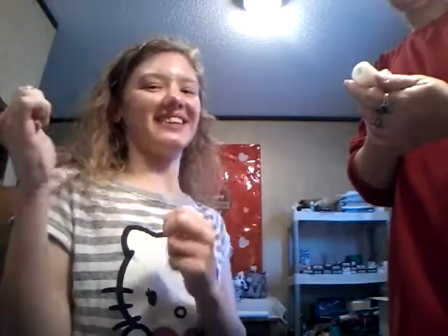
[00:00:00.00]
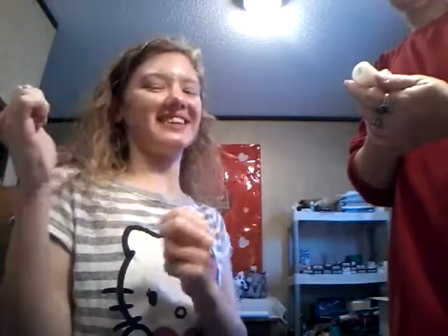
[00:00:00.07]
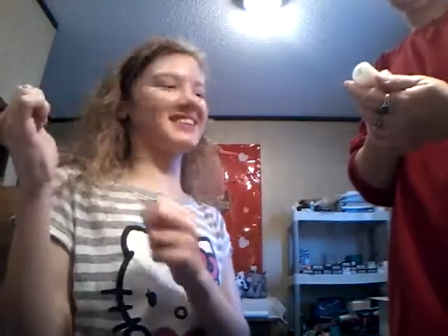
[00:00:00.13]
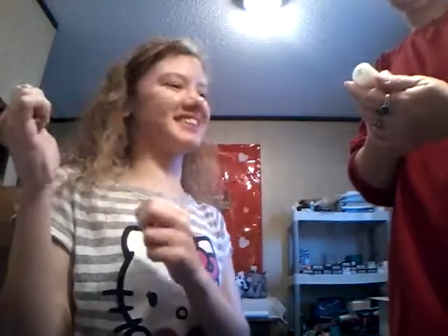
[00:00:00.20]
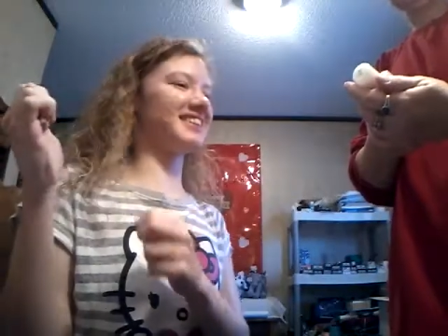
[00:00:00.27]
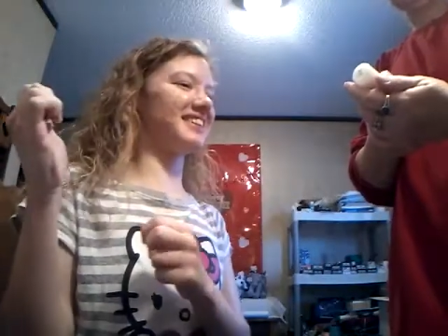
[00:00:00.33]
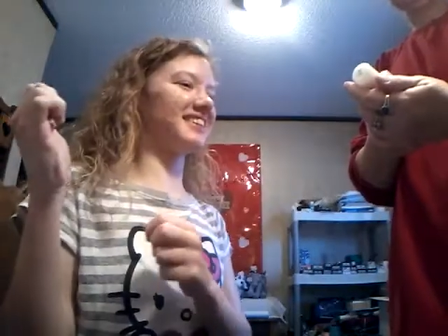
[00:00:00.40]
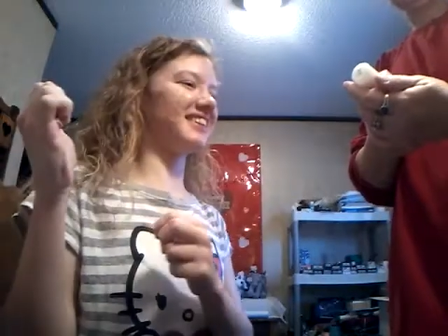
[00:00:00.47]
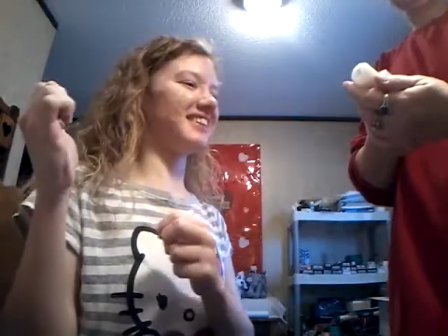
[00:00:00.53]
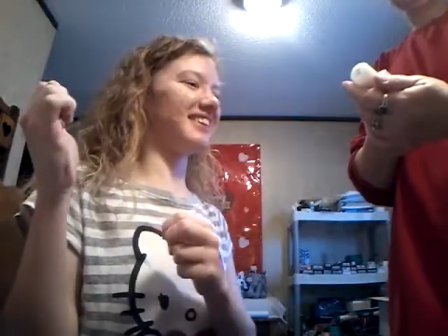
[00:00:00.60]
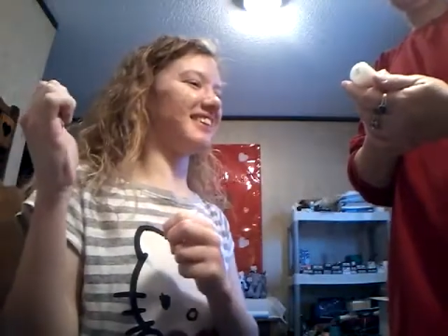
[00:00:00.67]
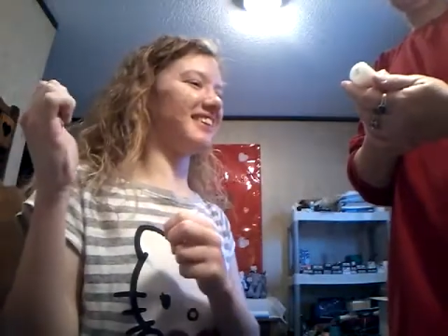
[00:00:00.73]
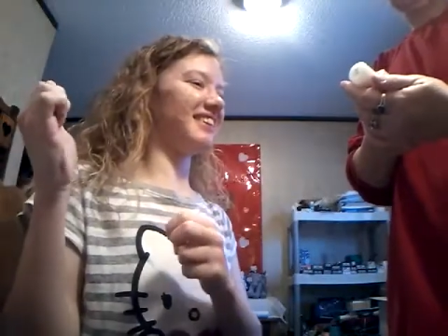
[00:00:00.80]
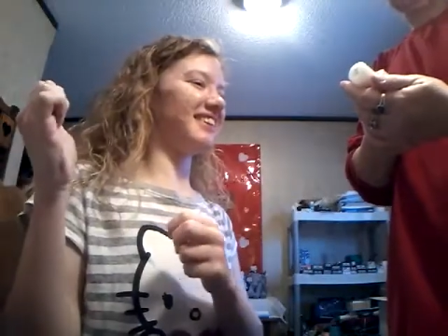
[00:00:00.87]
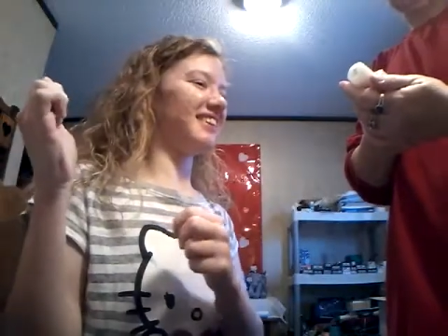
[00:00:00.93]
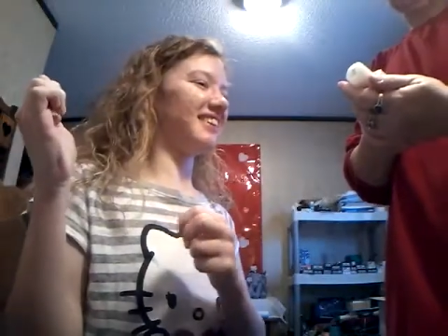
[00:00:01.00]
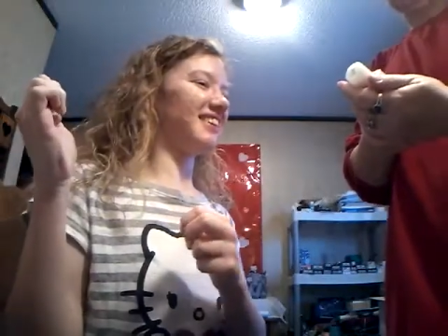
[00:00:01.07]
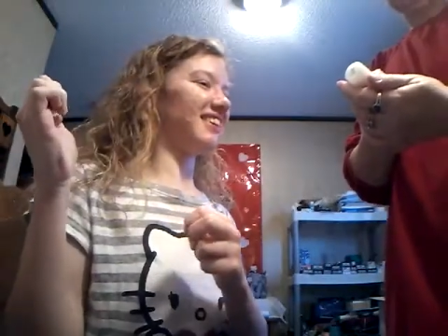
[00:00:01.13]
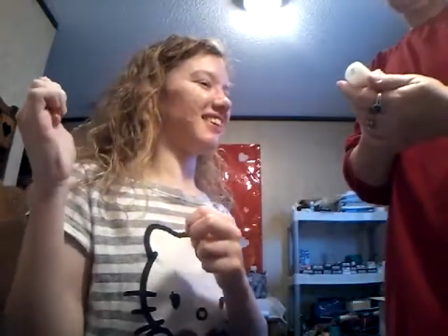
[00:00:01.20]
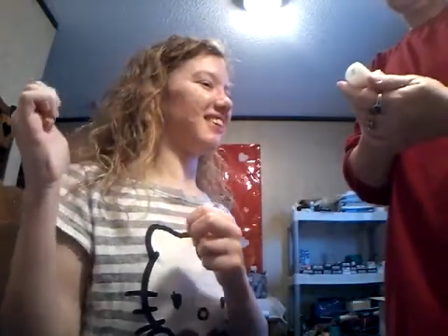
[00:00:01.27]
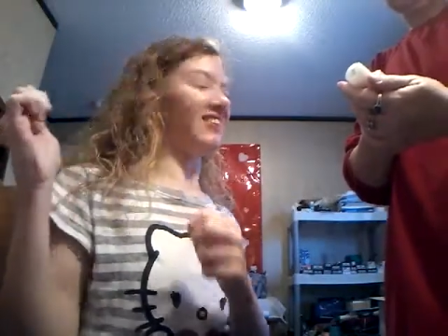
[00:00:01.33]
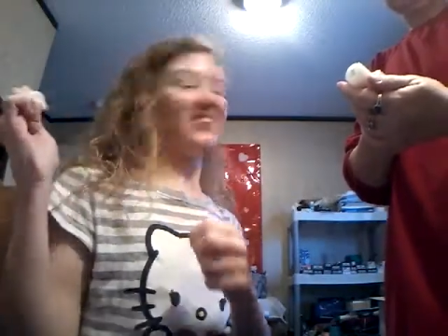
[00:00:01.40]
clear
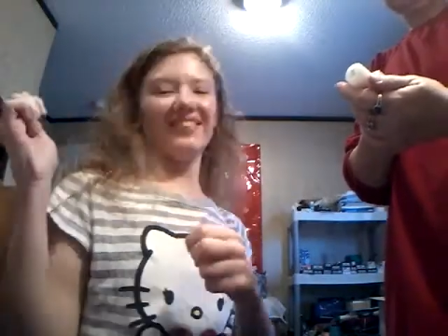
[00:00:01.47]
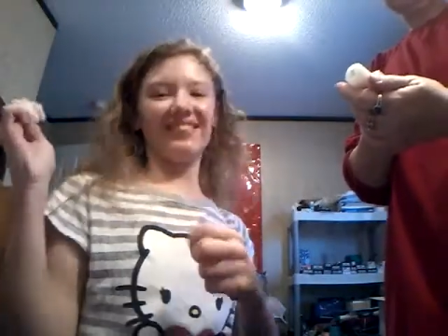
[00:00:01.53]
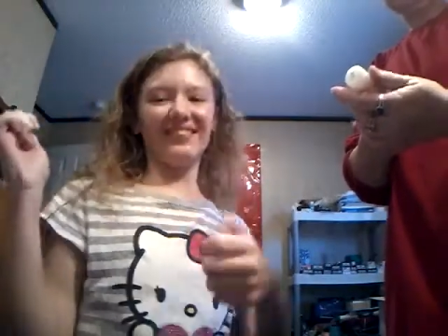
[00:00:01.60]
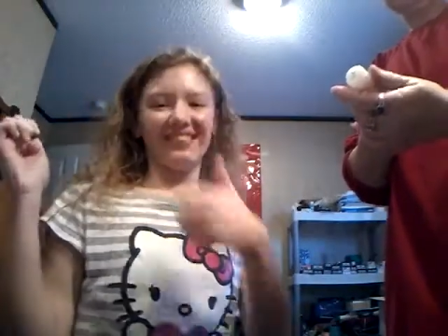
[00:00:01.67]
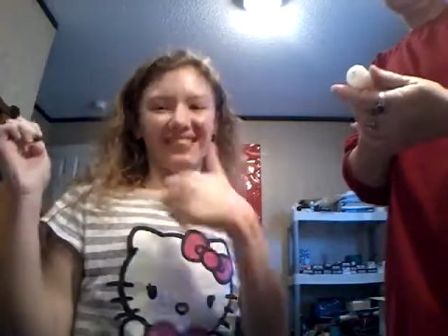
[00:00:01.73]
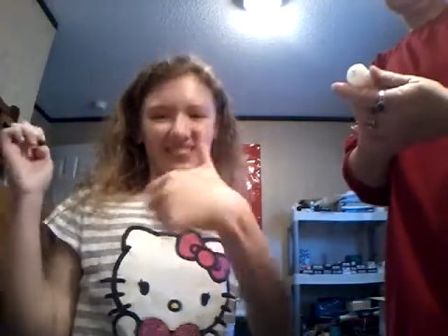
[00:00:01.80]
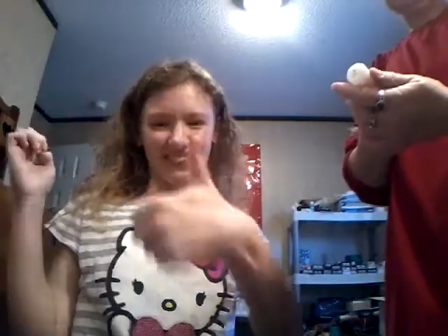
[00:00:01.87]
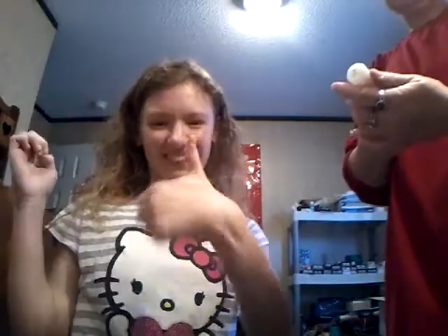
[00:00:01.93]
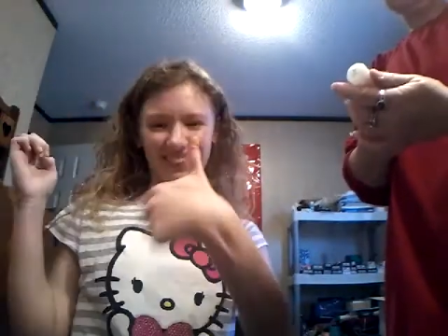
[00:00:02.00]
Neutrogena Yay.